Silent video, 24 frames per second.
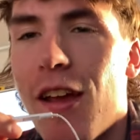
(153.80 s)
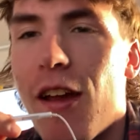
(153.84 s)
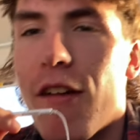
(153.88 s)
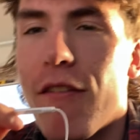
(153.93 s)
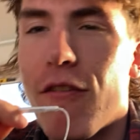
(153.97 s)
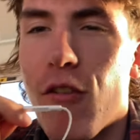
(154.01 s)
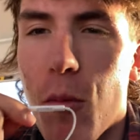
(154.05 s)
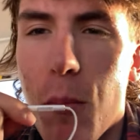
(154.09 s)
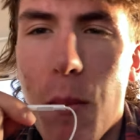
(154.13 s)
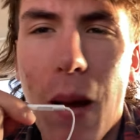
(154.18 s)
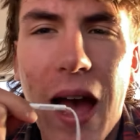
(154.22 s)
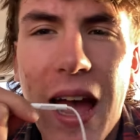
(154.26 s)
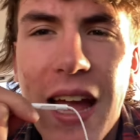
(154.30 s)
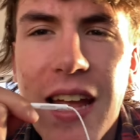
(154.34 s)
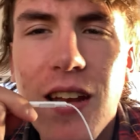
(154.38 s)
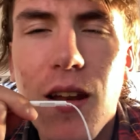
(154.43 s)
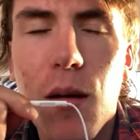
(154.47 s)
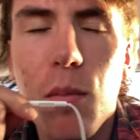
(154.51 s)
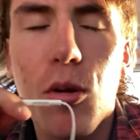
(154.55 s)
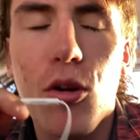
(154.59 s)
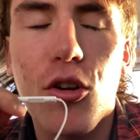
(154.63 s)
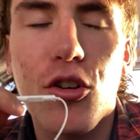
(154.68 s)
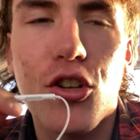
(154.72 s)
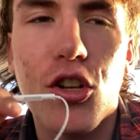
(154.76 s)
for my
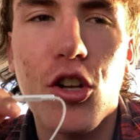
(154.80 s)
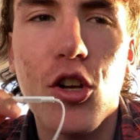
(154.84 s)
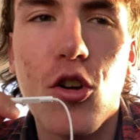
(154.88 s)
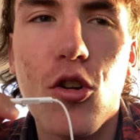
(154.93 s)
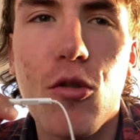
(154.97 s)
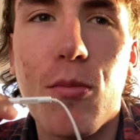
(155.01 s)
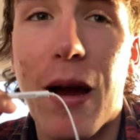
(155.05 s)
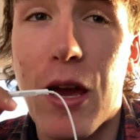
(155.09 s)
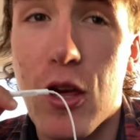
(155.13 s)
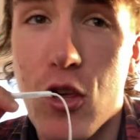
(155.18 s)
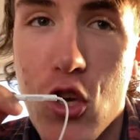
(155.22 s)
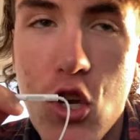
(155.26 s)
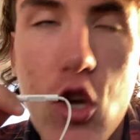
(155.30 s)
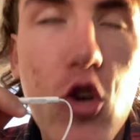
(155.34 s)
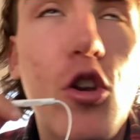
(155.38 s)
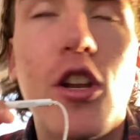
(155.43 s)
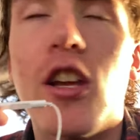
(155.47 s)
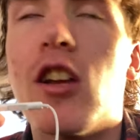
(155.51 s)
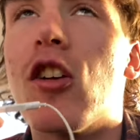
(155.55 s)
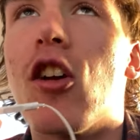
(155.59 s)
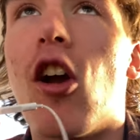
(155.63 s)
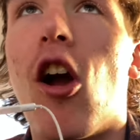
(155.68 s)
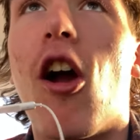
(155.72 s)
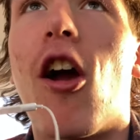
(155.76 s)
number two, my
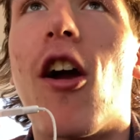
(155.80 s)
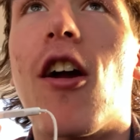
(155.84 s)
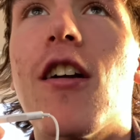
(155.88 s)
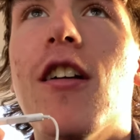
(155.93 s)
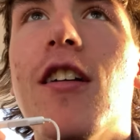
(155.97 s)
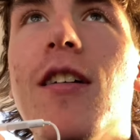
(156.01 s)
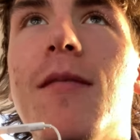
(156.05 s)
shooting guard, I